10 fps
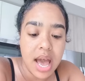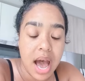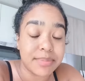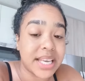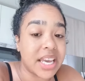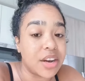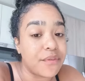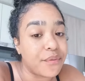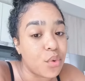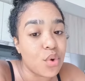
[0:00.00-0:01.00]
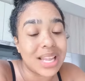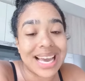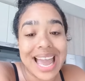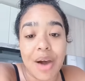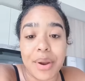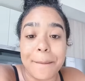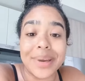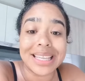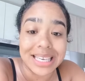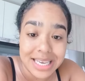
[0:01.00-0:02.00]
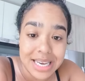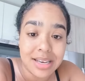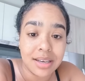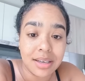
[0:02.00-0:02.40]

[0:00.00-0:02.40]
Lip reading: I'm taking full accountability,